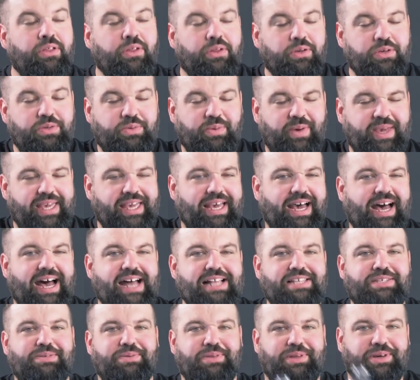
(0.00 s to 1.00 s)
those wee
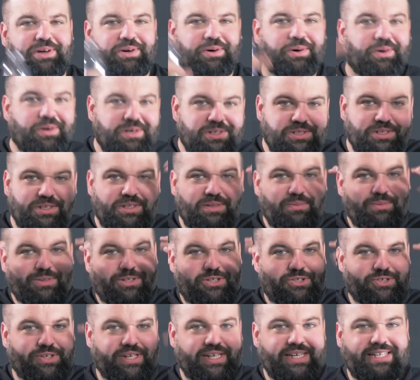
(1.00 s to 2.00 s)
hats with the corks on them.
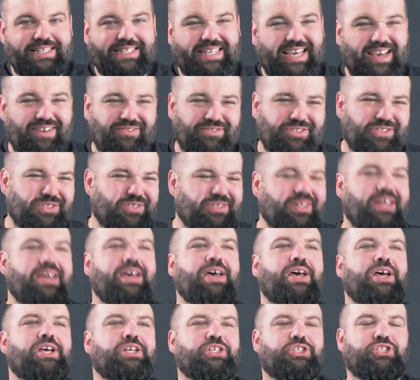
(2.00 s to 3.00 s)
Australians have just
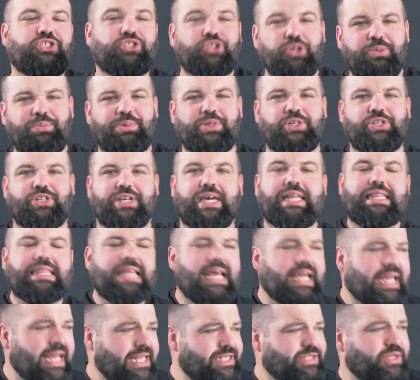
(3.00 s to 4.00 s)
stupid shit.
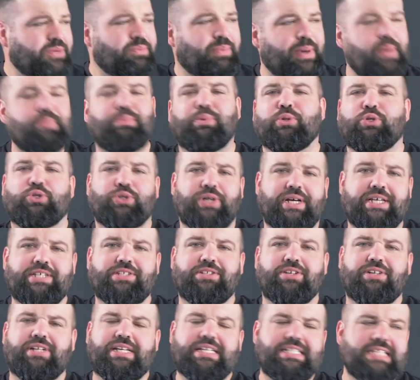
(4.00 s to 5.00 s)
Like that's how people
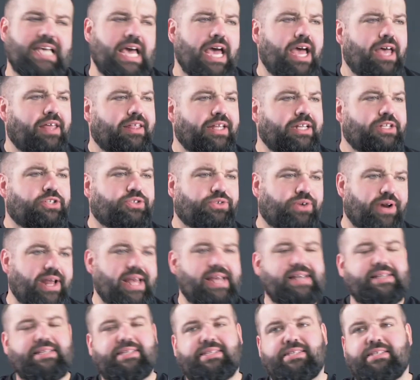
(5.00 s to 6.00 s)
dress nowadays. They
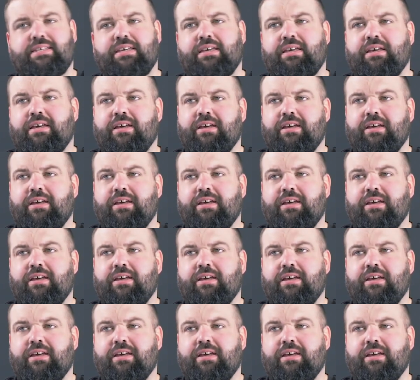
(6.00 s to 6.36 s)
dress